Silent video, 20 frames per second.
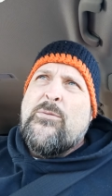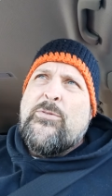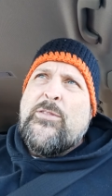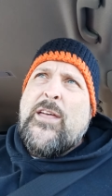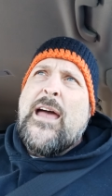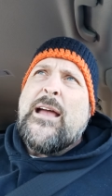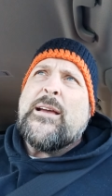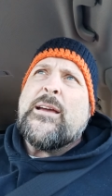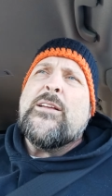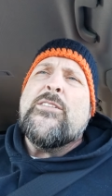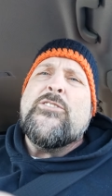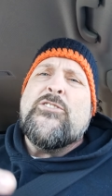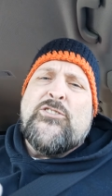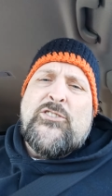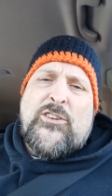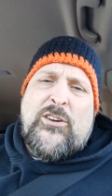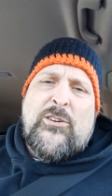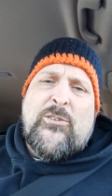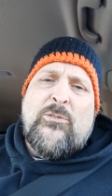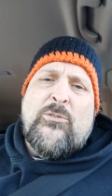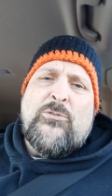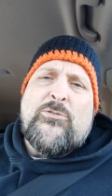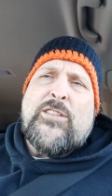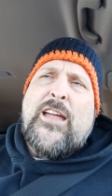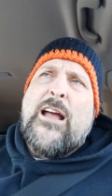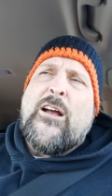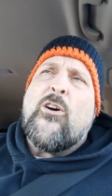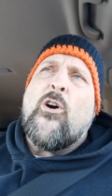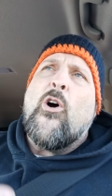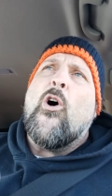that considers
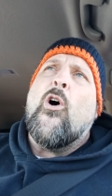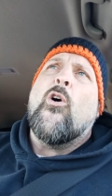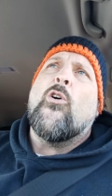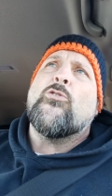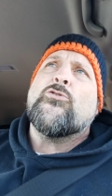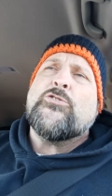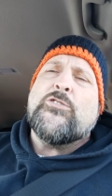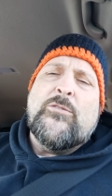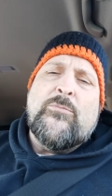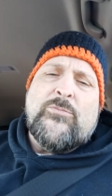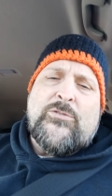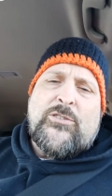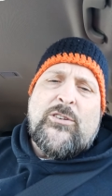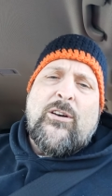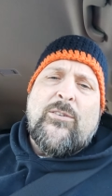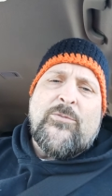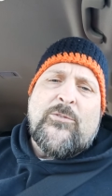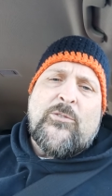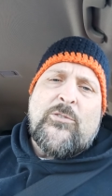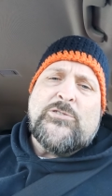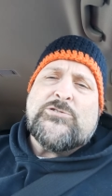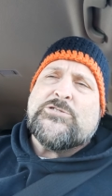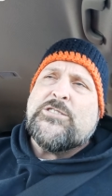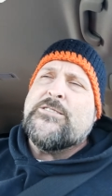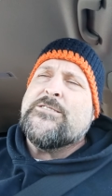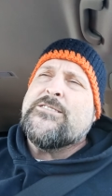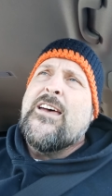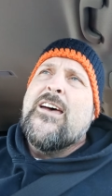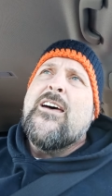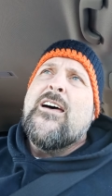that calls themselves
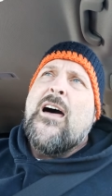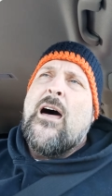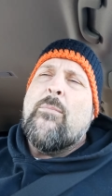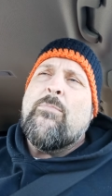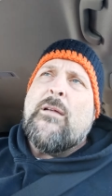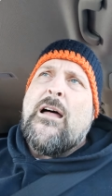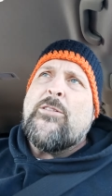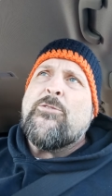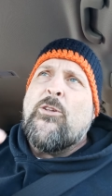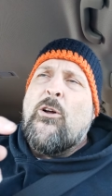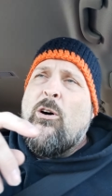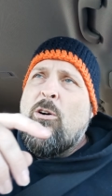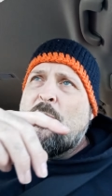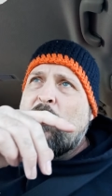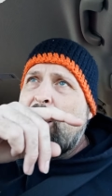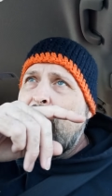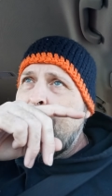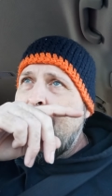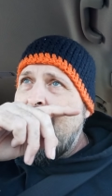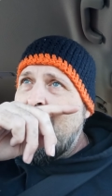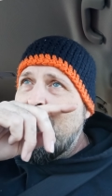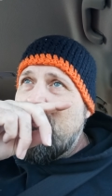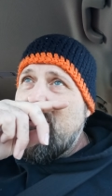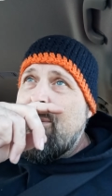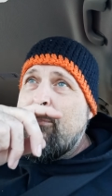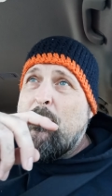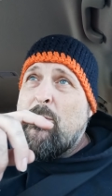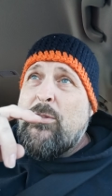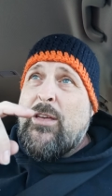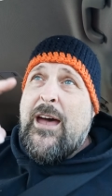christians i'm not talking about
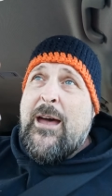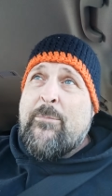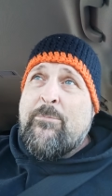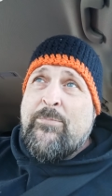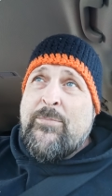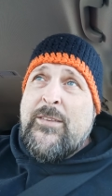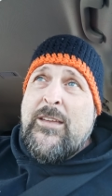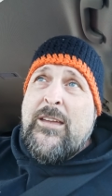people that